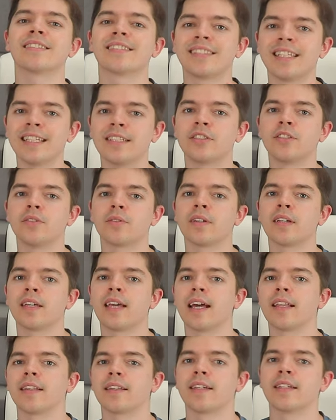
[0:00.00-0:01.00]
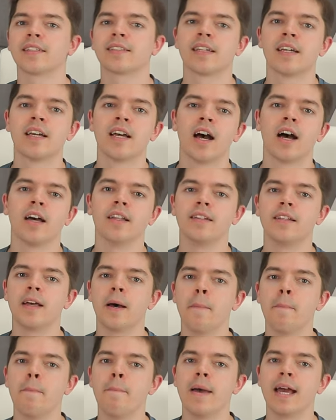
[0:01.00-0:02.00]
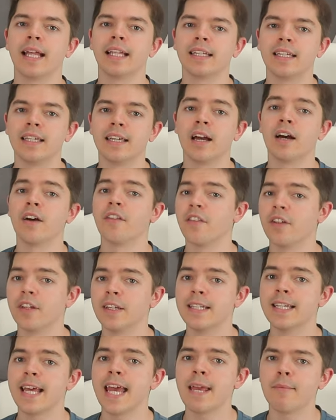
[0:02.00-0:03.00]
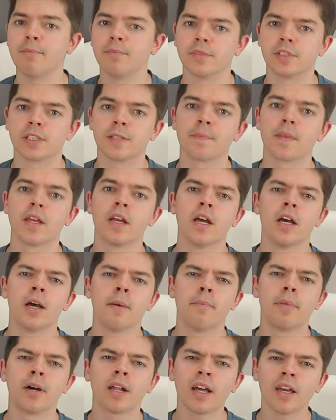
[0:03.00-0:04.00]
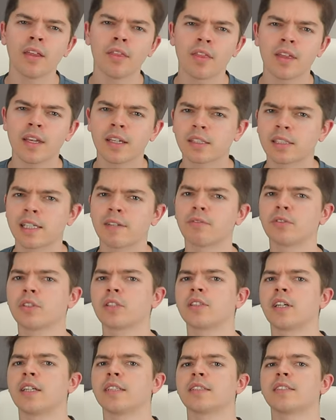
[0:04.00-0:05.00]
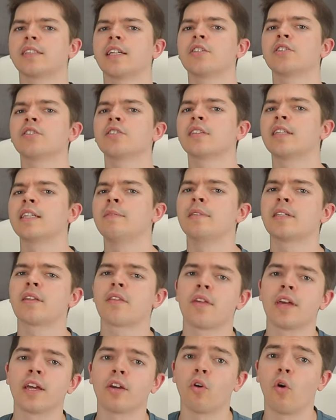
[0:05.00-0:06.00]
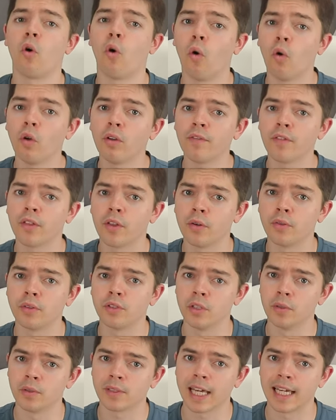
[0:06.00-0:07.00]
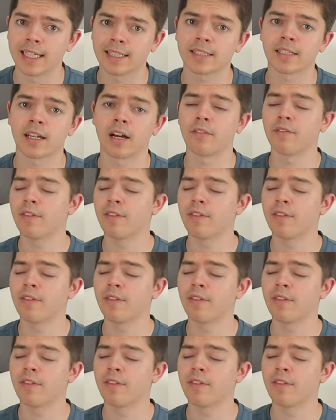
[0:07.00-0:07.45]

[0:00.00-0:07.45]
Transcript: since you can get this under many other names. But I think several design decisions lead me to think all of those use cases are